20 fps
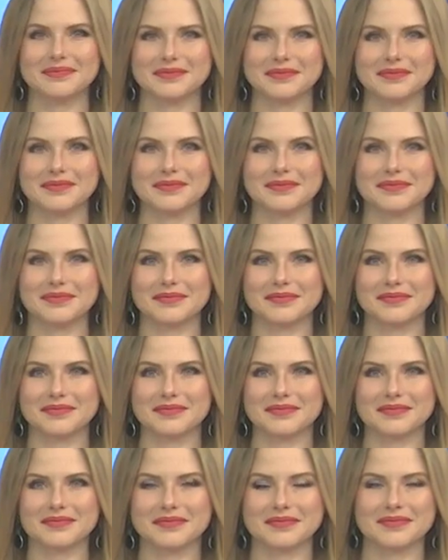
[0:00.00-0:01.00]

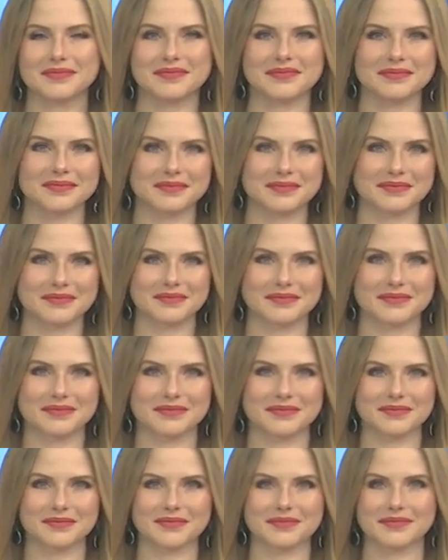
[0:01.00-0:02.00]

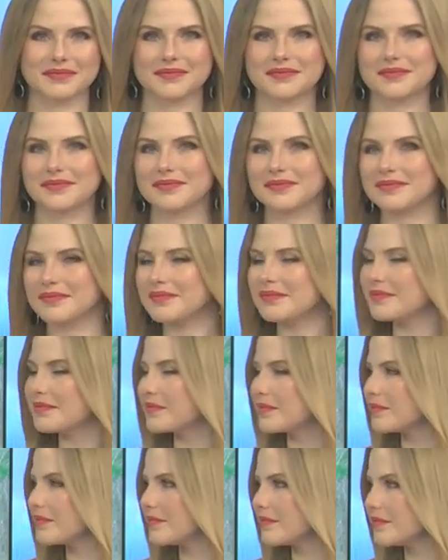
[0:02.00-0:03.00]

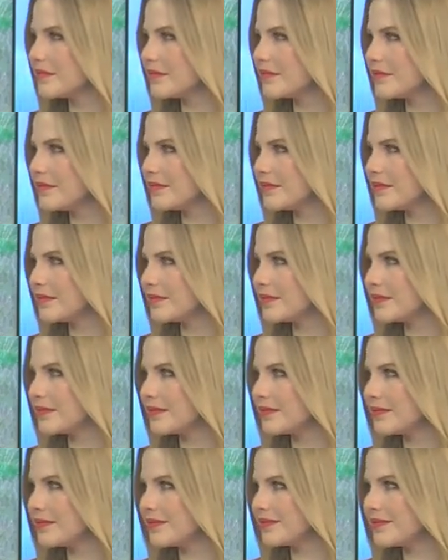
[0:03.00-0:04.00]

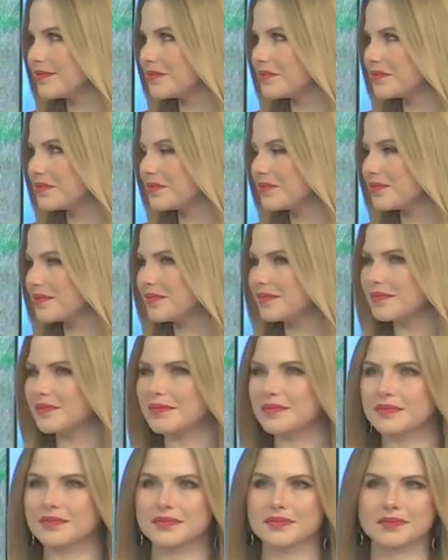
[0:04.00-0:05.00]

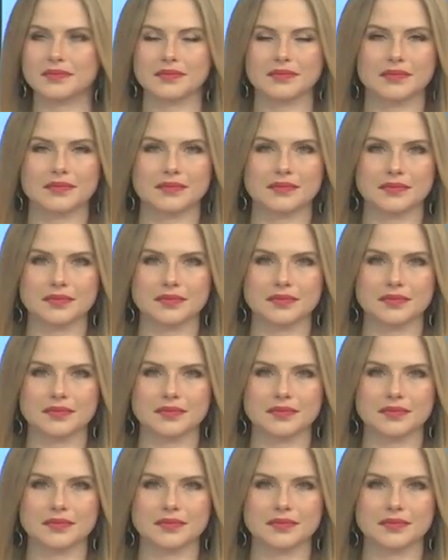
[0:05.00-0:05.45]
(not speaking)